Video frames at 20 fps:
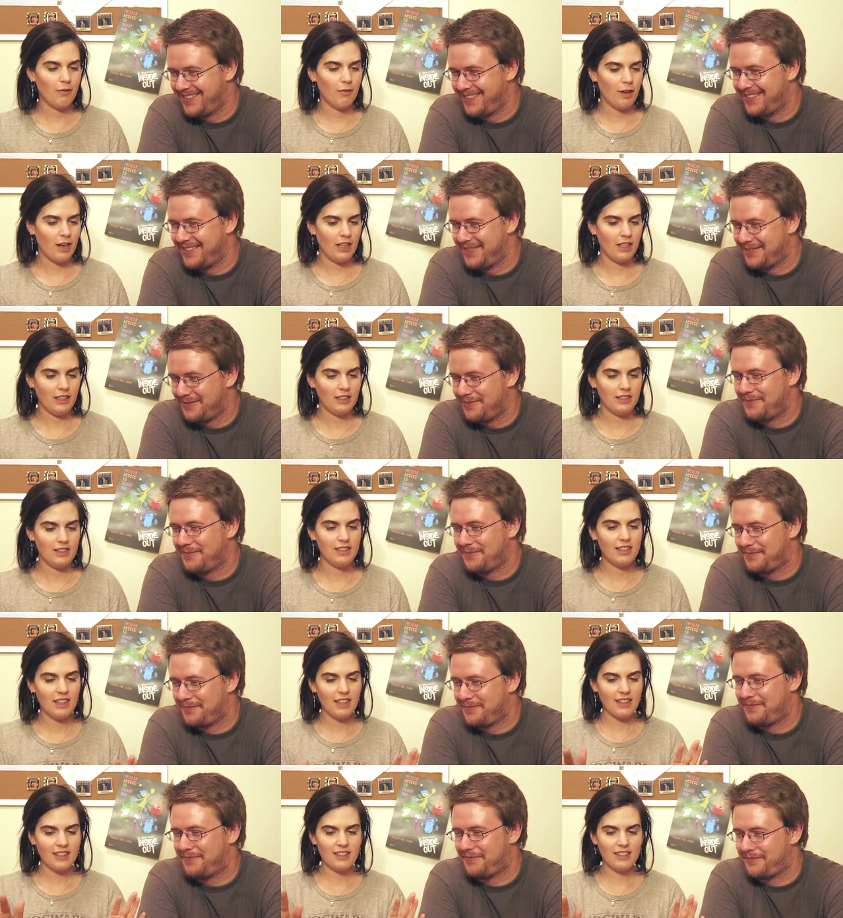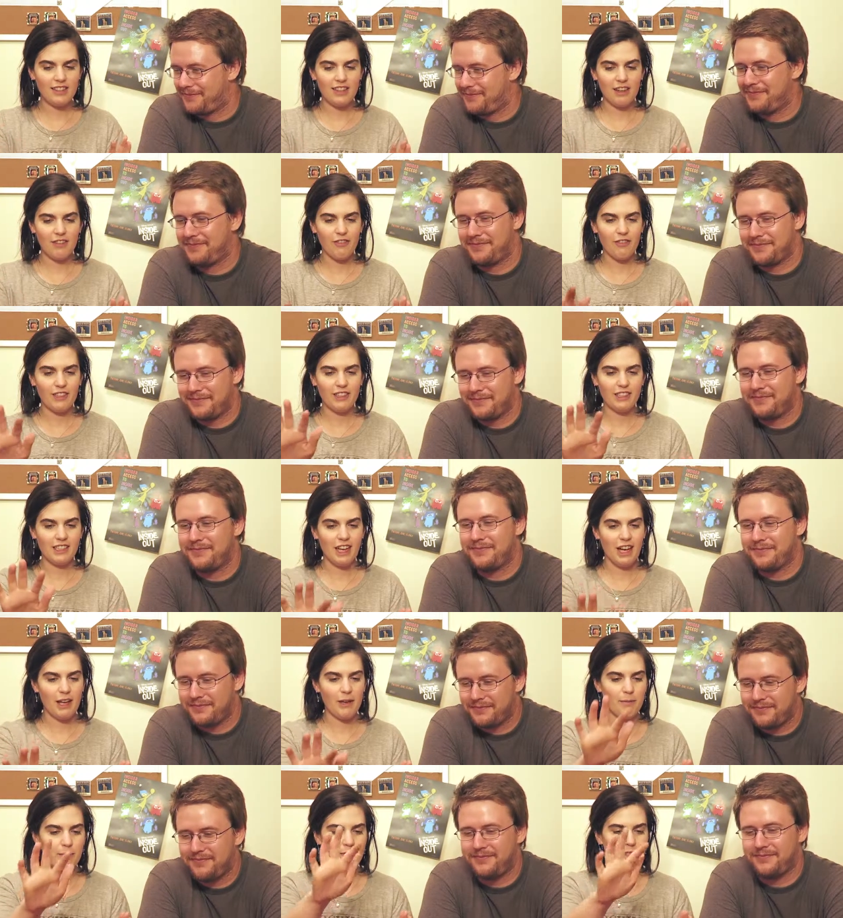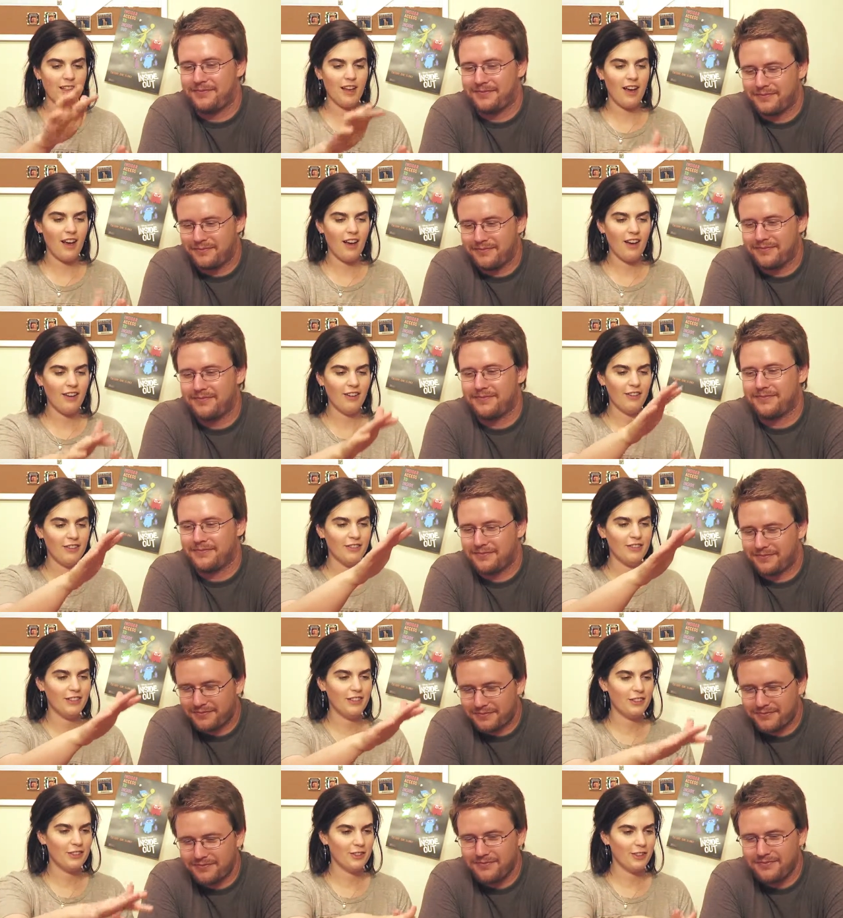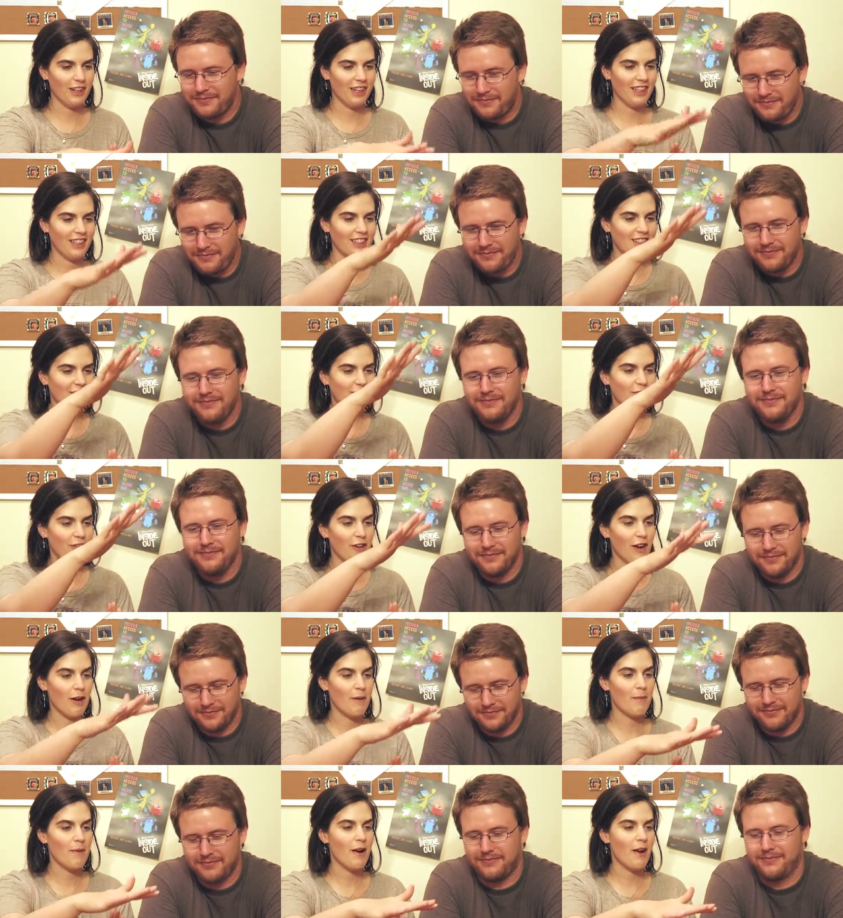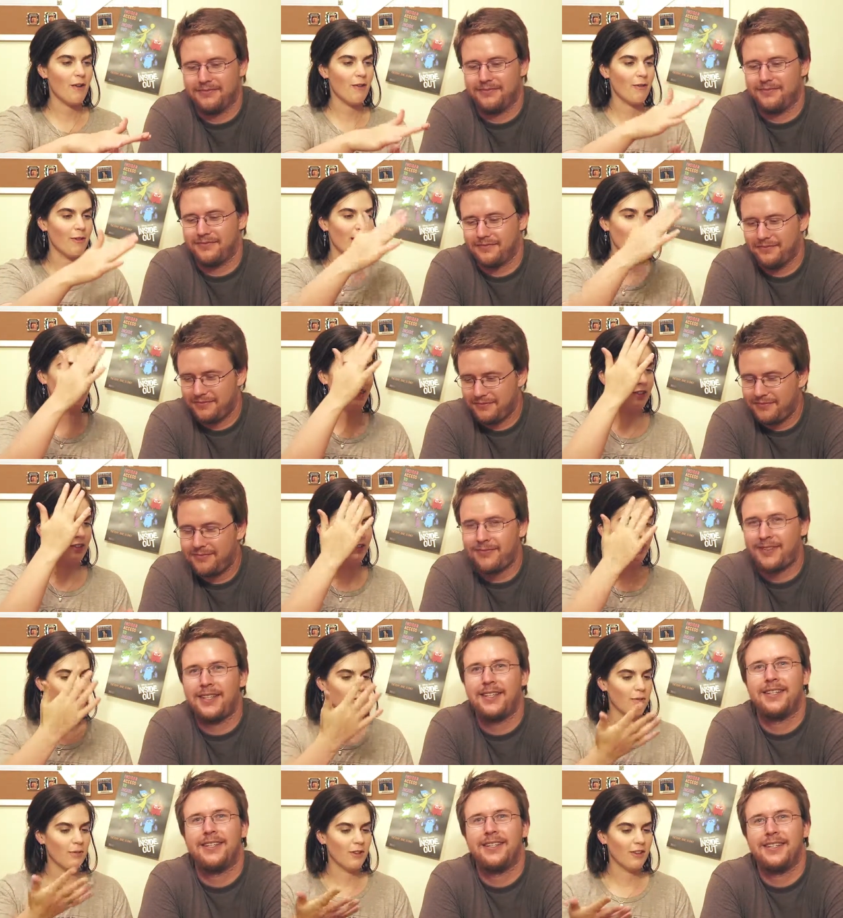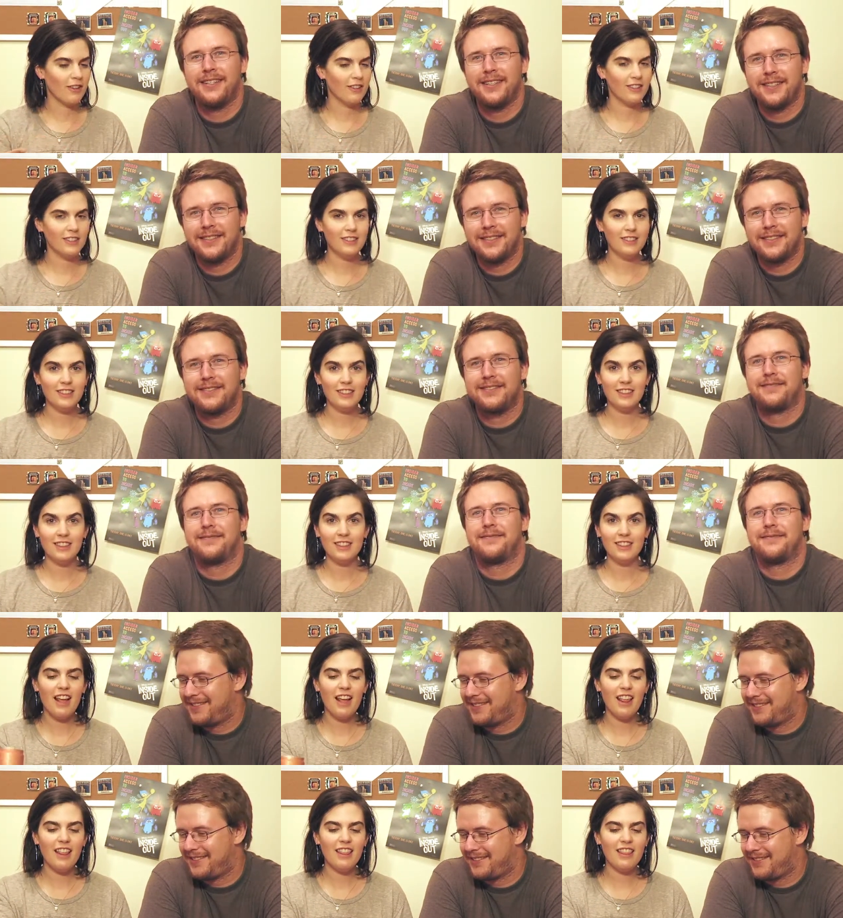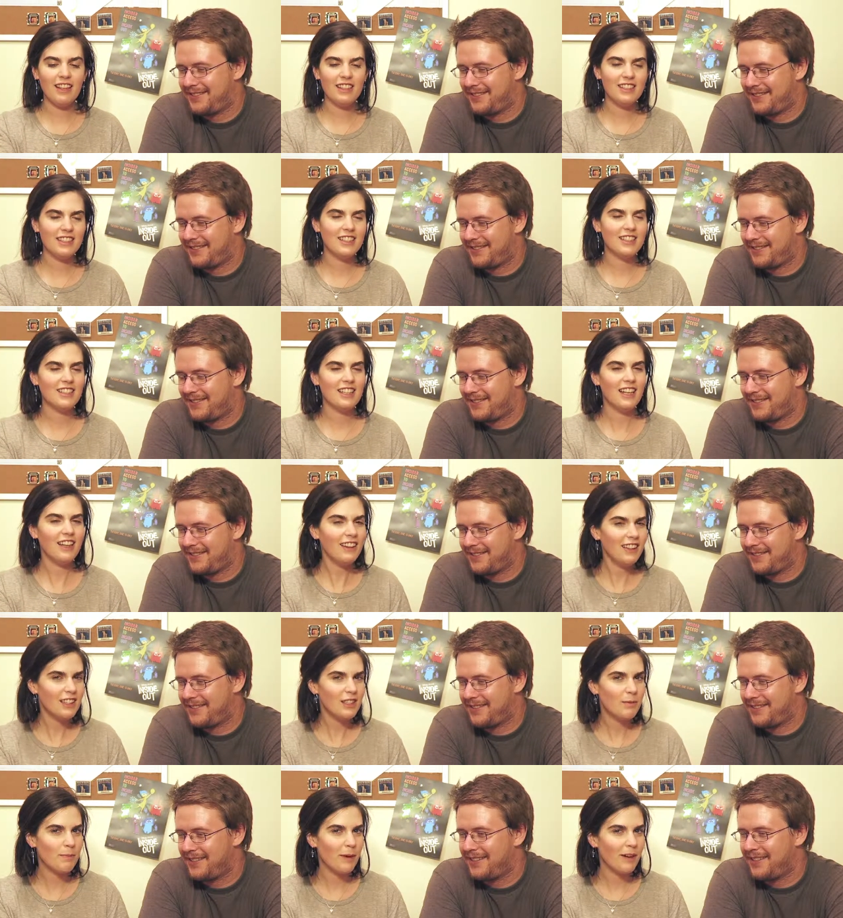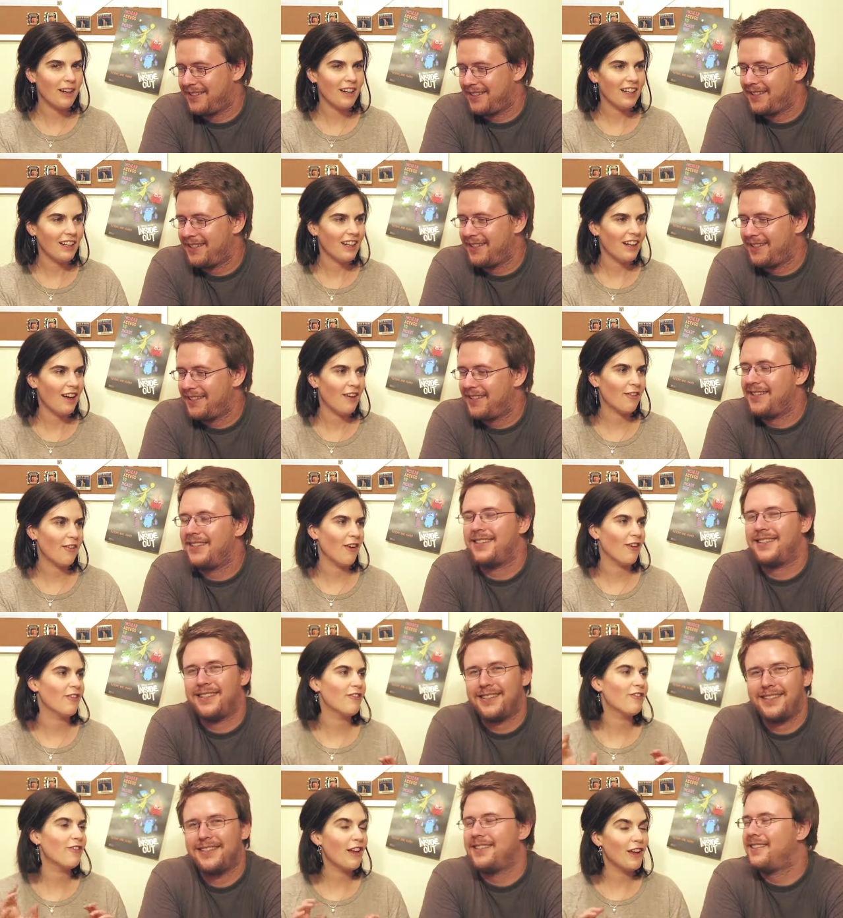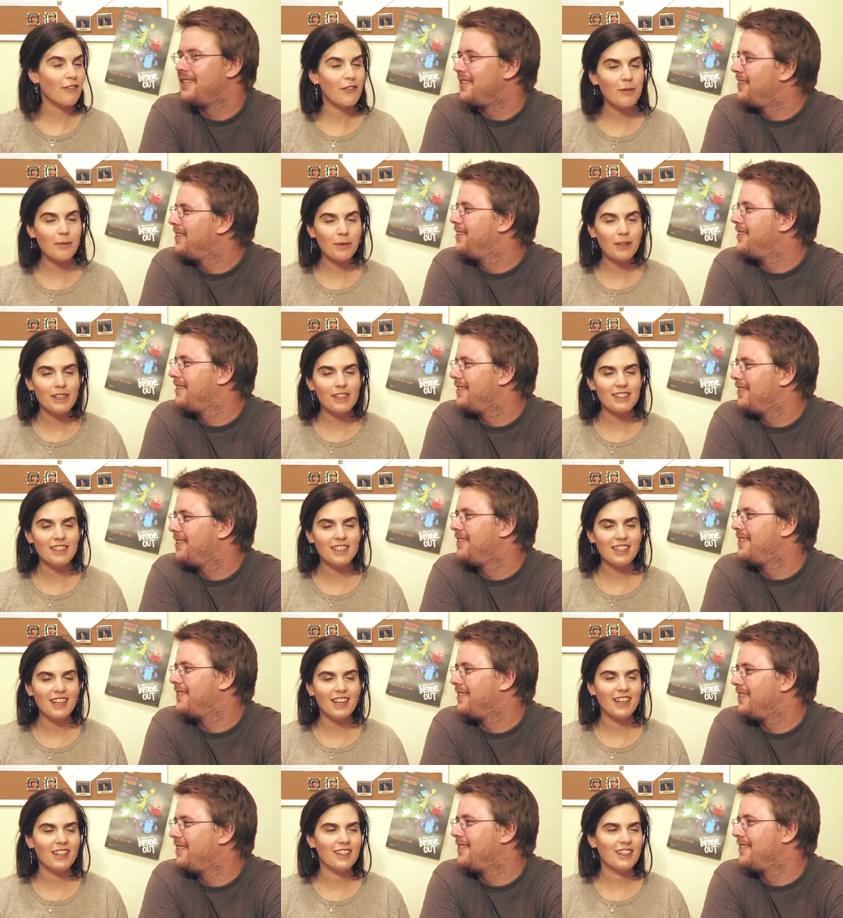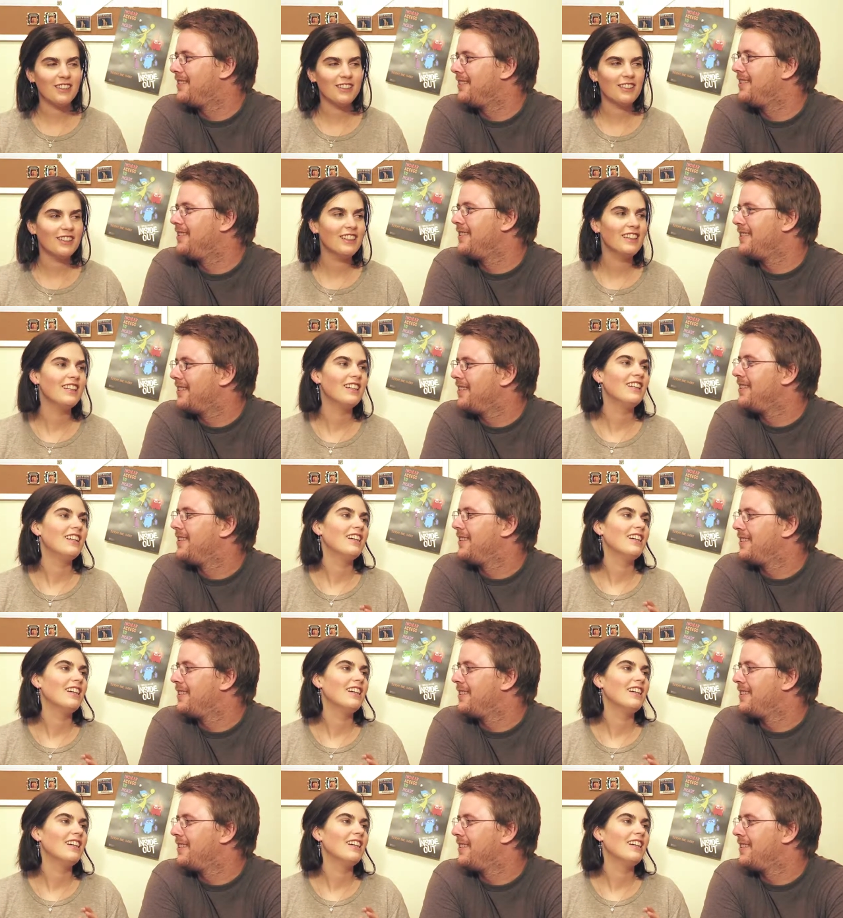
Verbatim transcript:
Speaker 1: what, 6 different types of drinks from around the world. This is in the spirit of our favorite place to go,